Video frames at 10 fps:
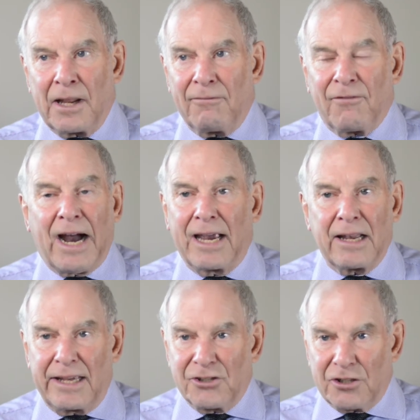
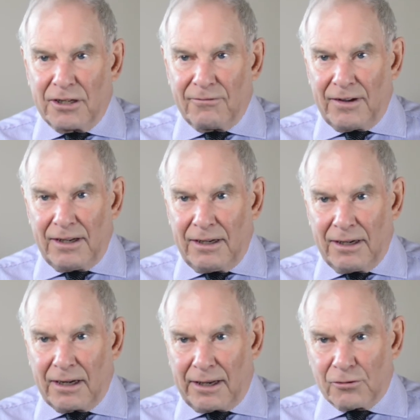violation of
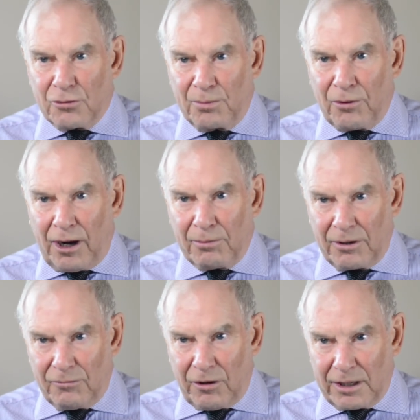intellectual
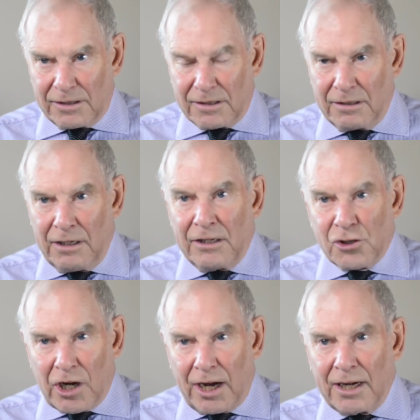property rights.
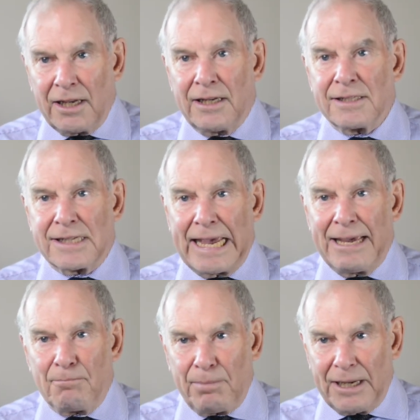China is
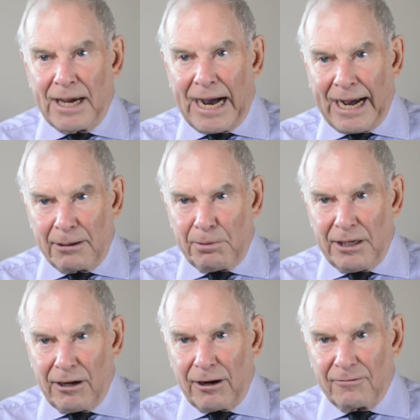a big
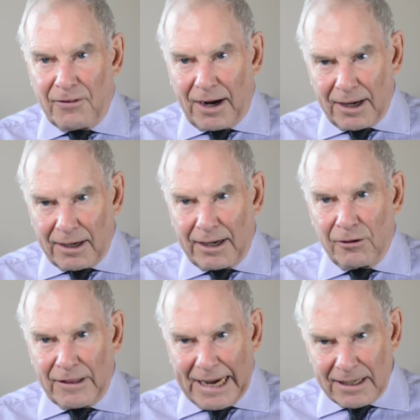IPR
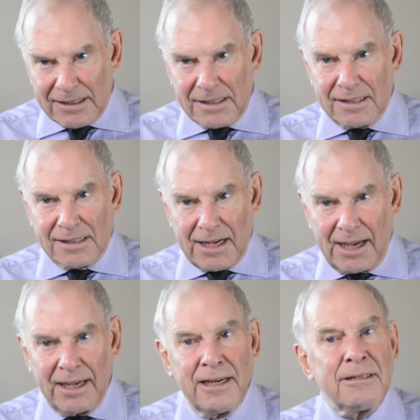violator. That is to
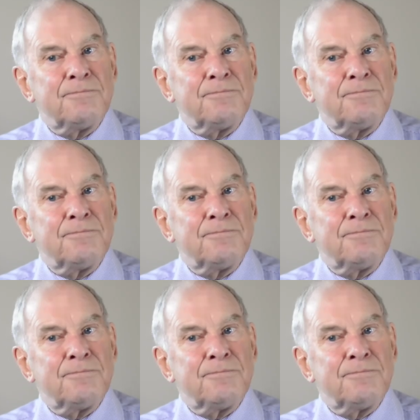say,